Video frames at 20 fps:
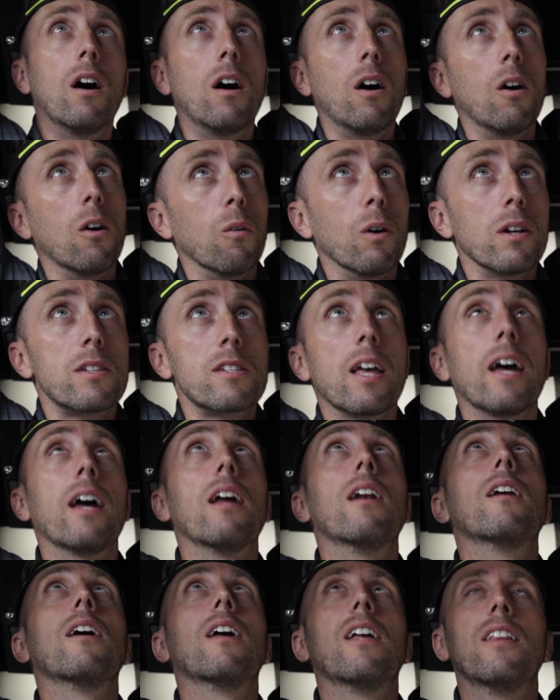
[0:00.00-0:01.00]
oh, what's
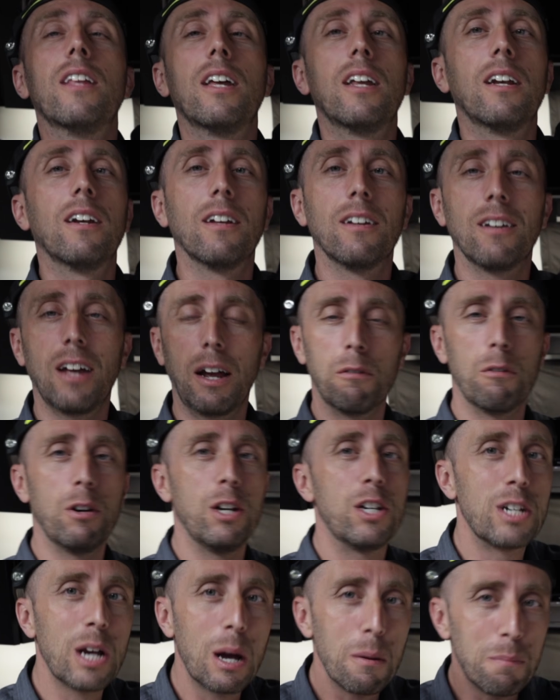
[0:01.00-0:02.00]
that? And then I
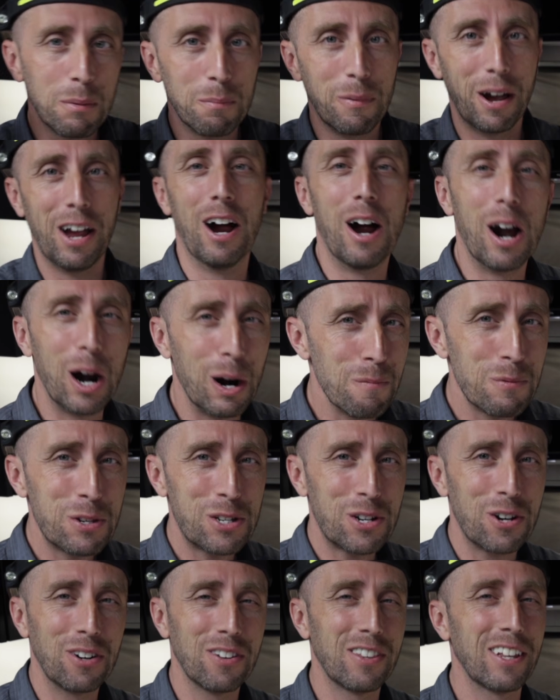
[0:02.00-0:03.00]
reach up and my arms
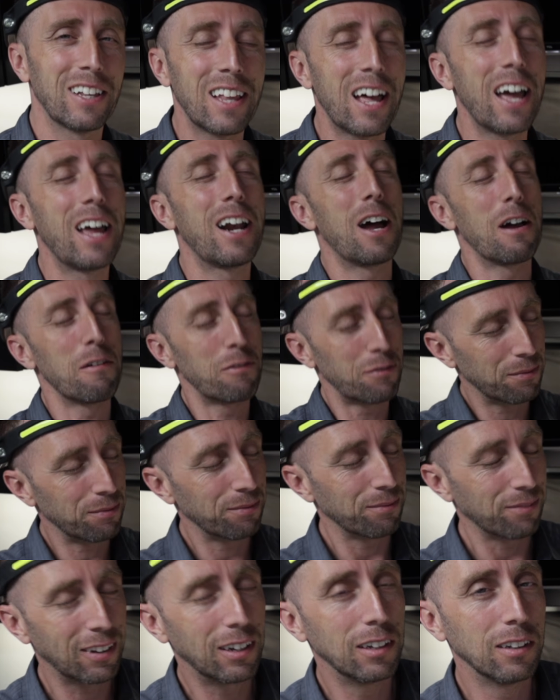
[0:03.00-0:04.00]
turn the light off.
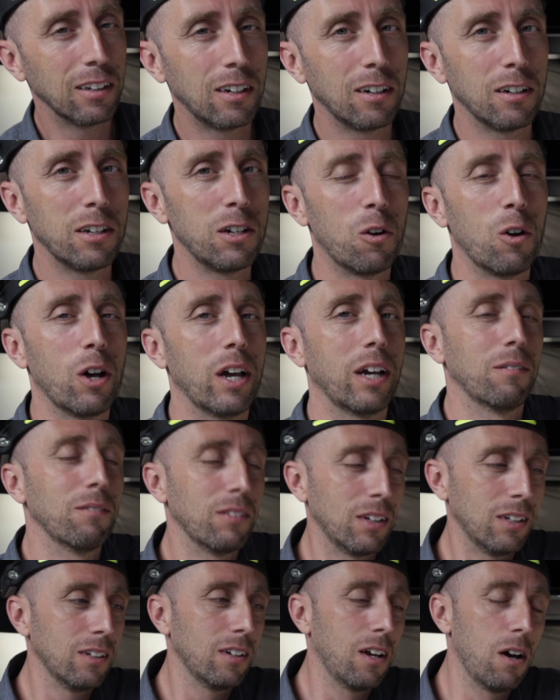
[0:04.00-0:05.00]
A little annoying.
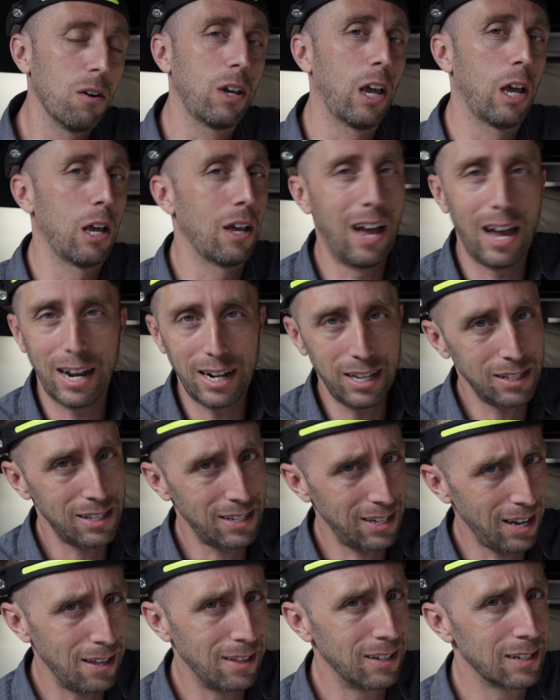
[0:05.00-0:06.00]
Okay, I didn't
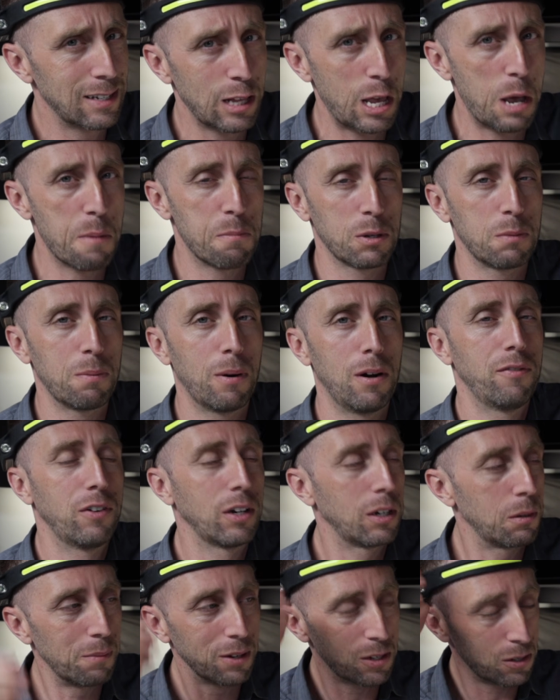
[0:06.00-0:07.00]
say this lamp was
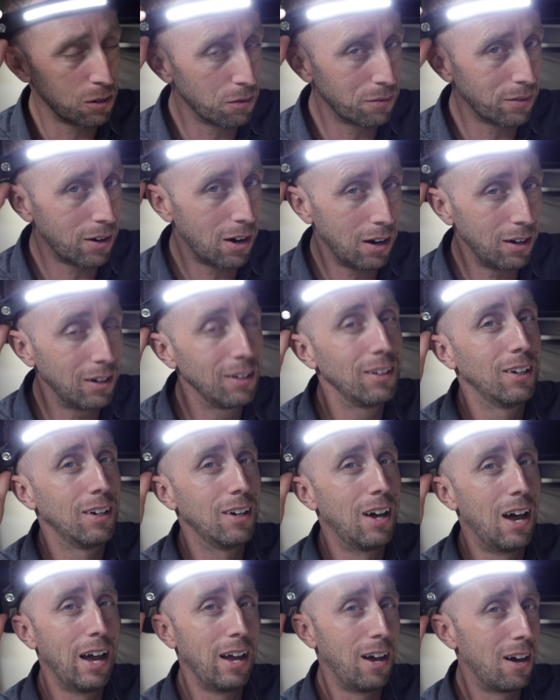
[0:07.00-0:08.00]
perfect, but so far,
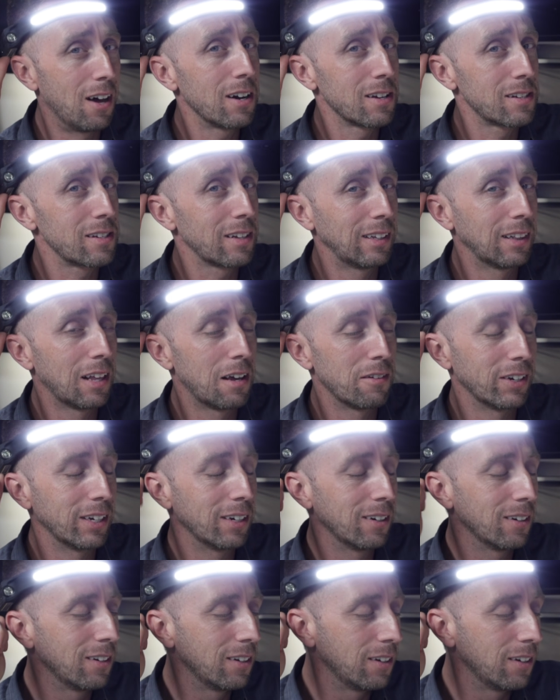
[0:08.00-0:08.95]
I honestly love it.